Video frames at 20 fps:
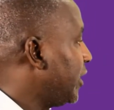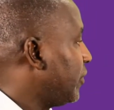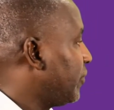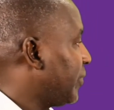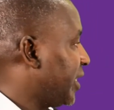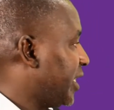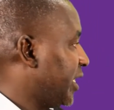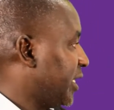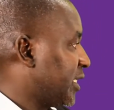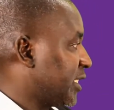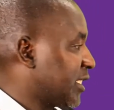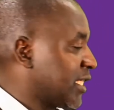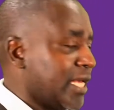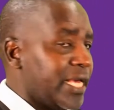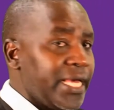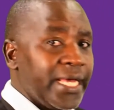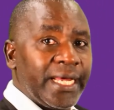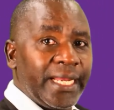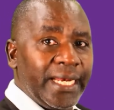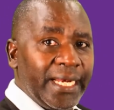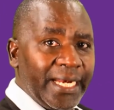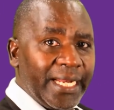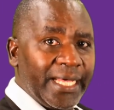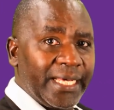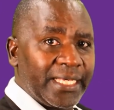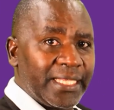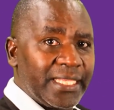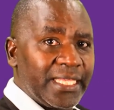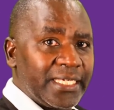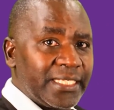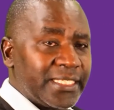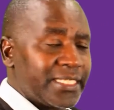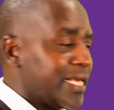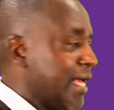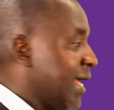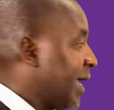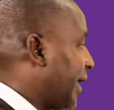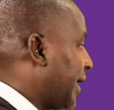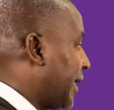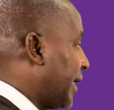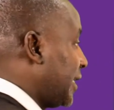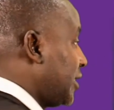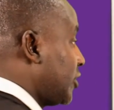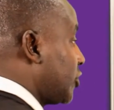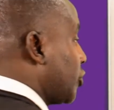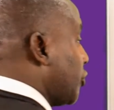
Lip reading: with it like this, and I'll show